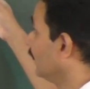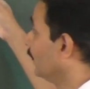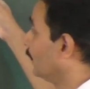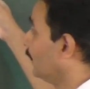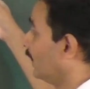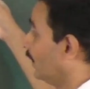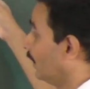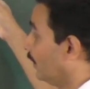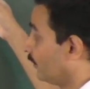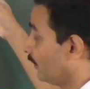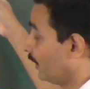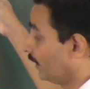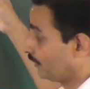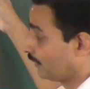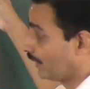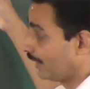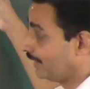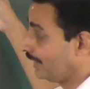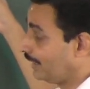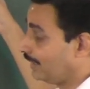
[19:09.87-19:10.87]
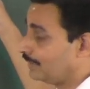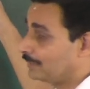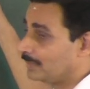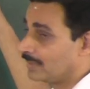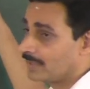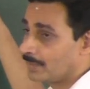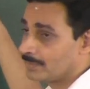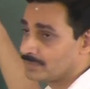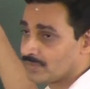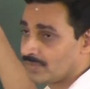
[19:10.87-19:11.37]
D by F, and finally it
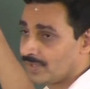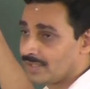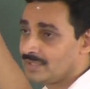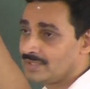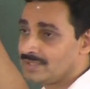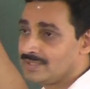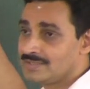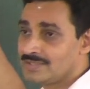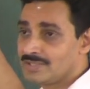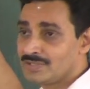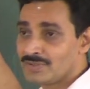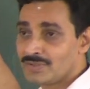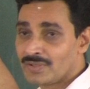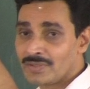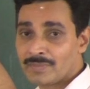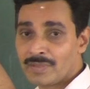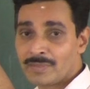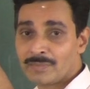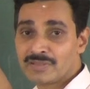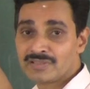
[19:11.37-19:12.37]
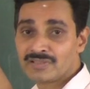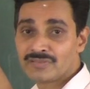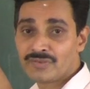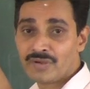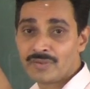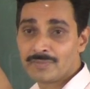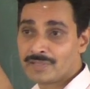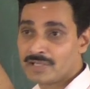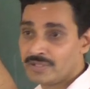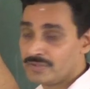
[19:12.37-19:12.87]
becomes very easy to remember the
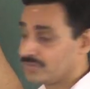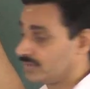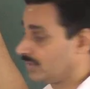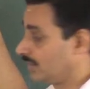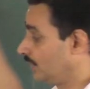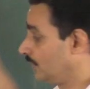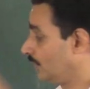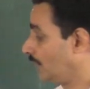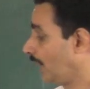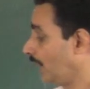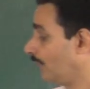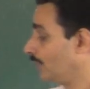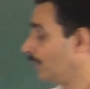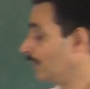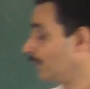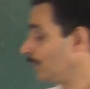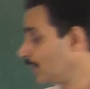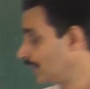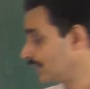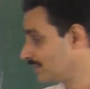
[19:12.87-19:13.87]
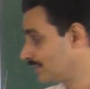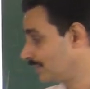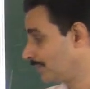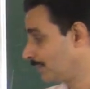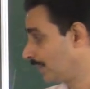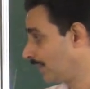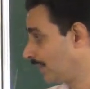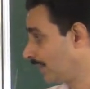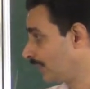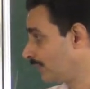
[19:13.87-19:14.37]
formula. You see, you have 1 plus D
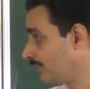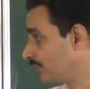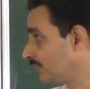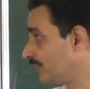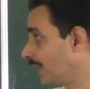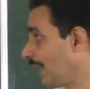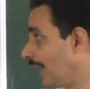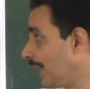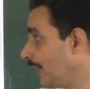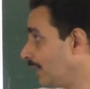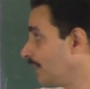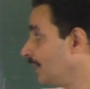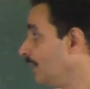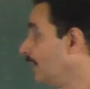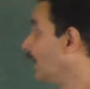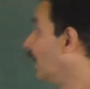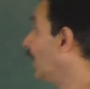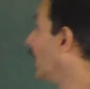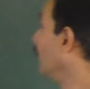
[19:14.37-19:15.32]
by F, that,